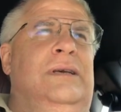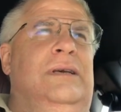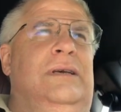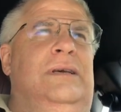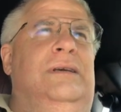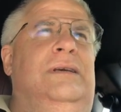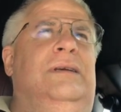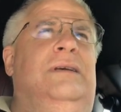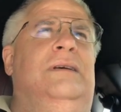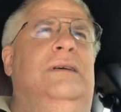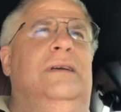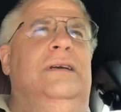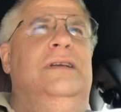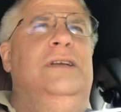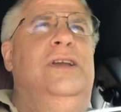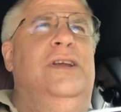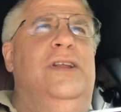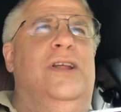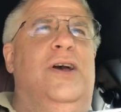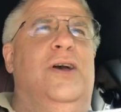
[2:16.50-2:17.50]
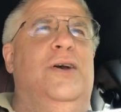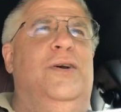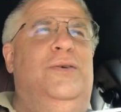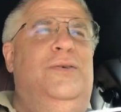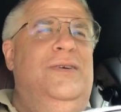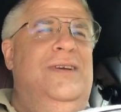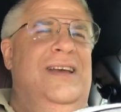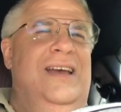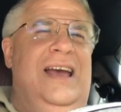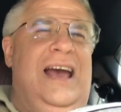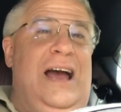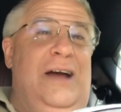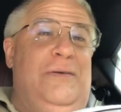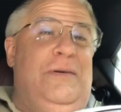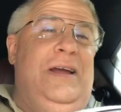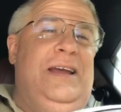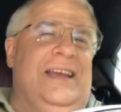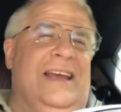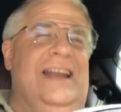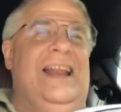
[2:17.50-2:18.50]
I
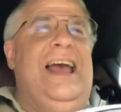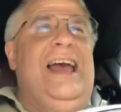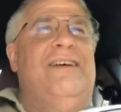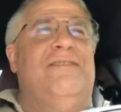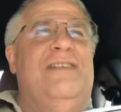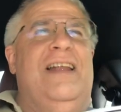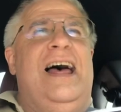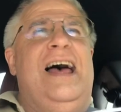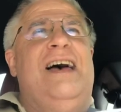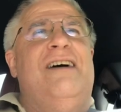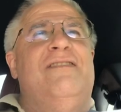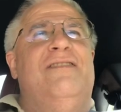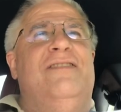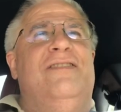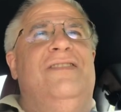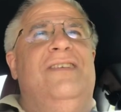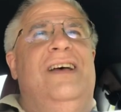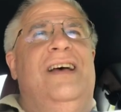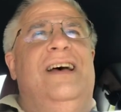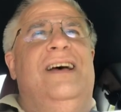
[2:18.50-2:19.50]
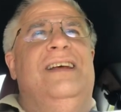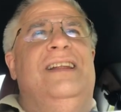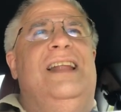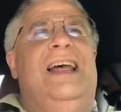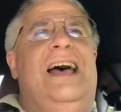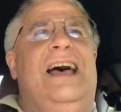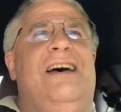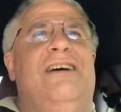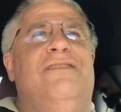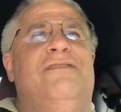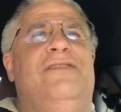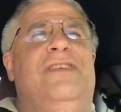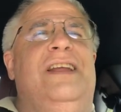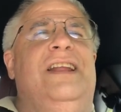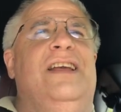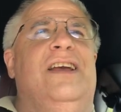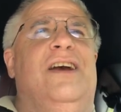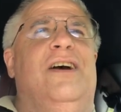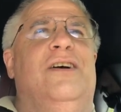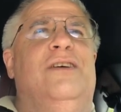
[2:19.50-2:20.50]
reckon have live
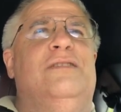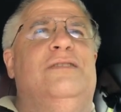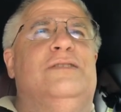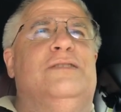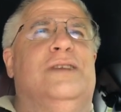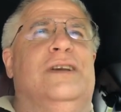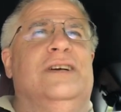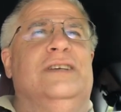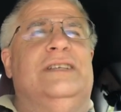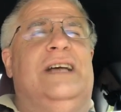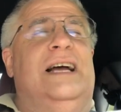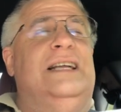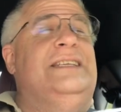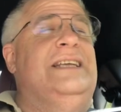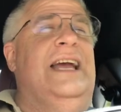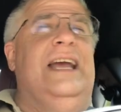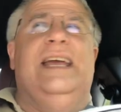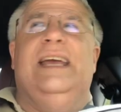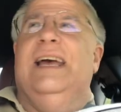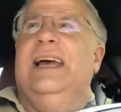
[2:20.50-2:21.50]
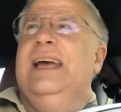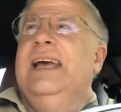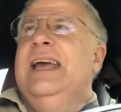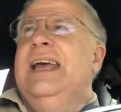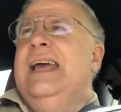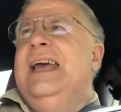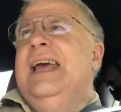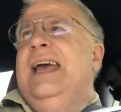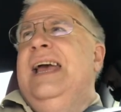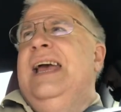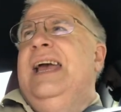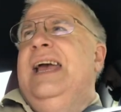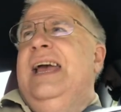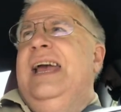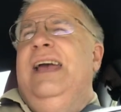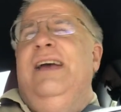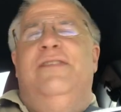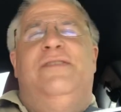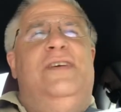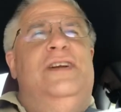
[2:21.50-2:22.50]
videos, because I tell you,
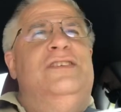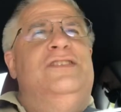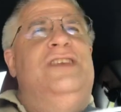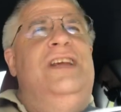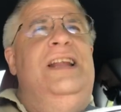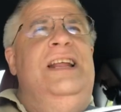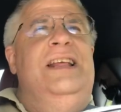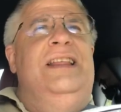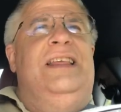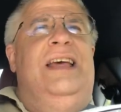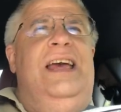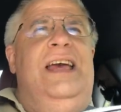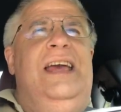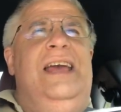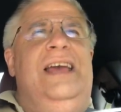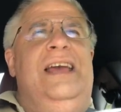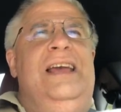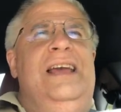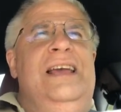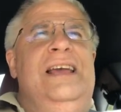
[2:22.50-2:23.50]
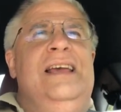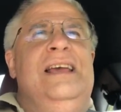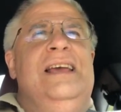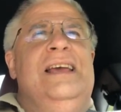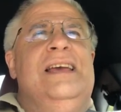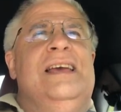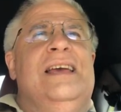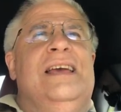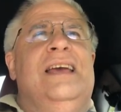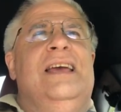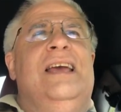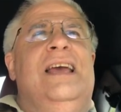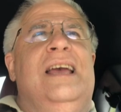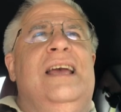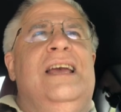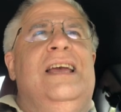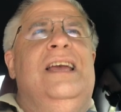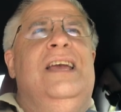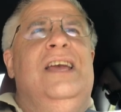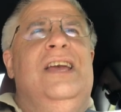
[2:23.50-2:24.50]
if there's anything
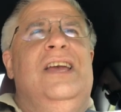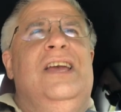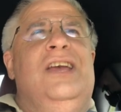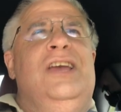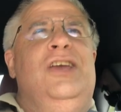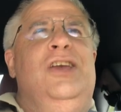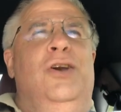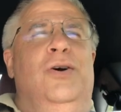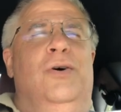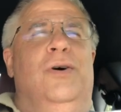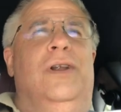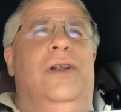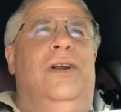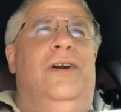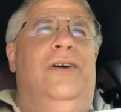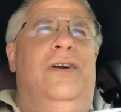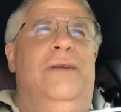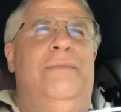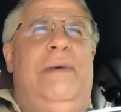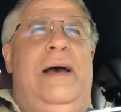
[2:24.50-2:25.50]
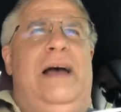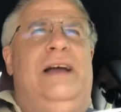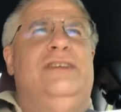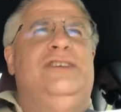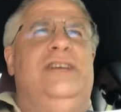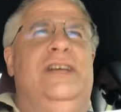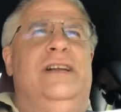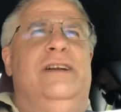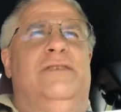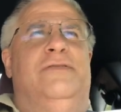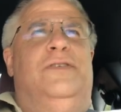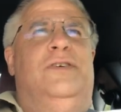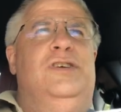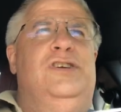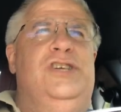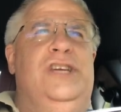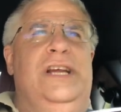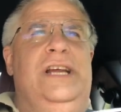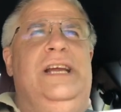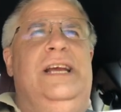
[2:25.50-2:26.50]
you will learn about Jennifer,
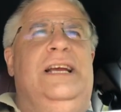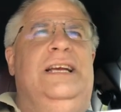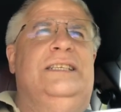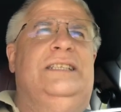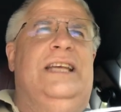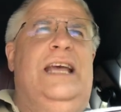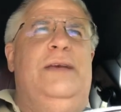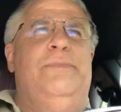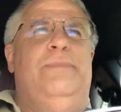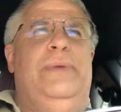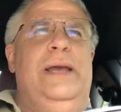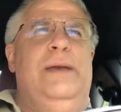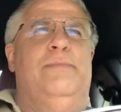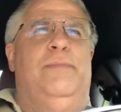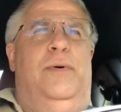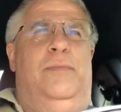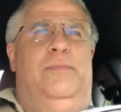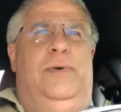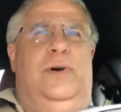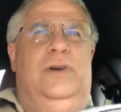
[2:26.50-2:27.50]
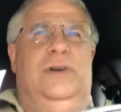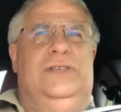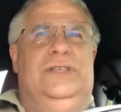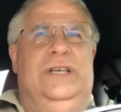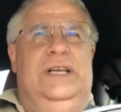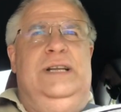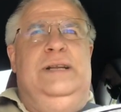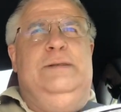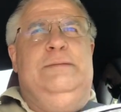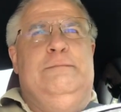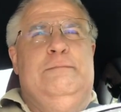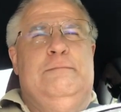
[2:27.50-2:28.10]
she is a people person.